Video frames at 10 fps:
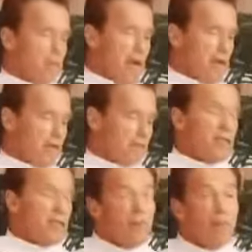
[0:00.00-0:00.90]
back.
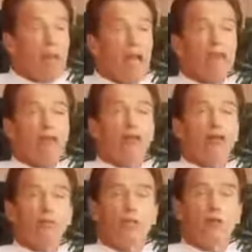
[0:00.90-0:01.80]
Something back to your
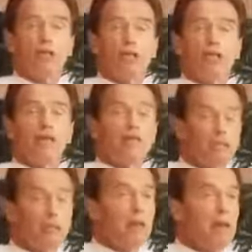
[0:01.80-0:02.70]
community, give
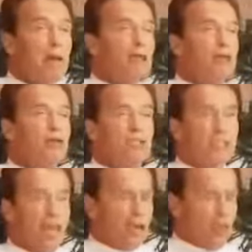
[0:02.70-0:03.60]
something back to your
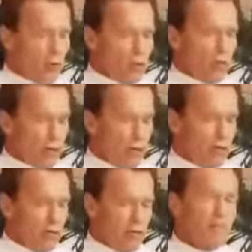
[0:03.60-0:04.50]
state or to your
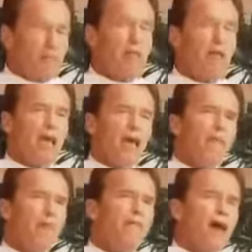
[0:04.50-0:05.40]
country. And
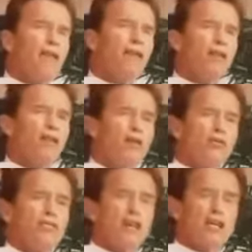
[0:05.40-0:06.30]
my father-in-law,
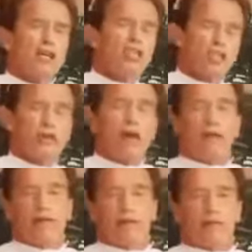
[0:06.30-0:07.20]
Sergeant
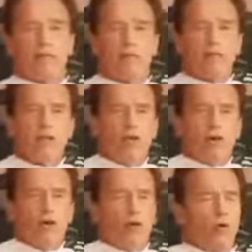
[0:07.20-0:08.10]
Shriver,
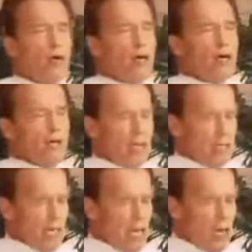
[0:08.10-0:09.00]
who
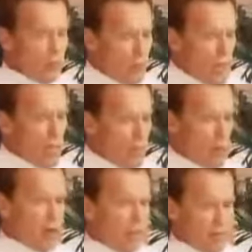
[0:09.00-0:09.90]
is a great
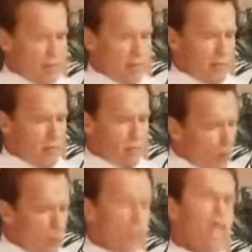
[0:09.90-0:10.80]
American,
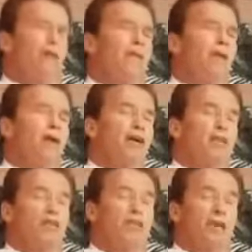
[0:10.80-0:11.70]
truly great American,
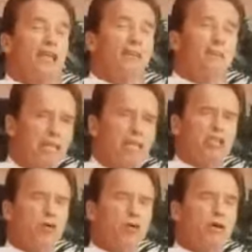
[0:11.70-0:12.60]
who started the Peace
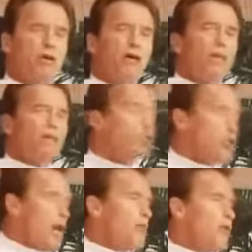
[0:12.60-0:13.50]
Corps, the
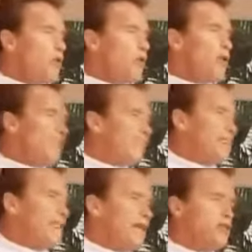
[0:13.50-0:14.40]
Job Corps,
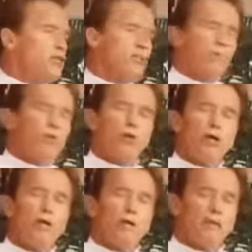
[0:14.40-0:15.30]
legal aid to the poor.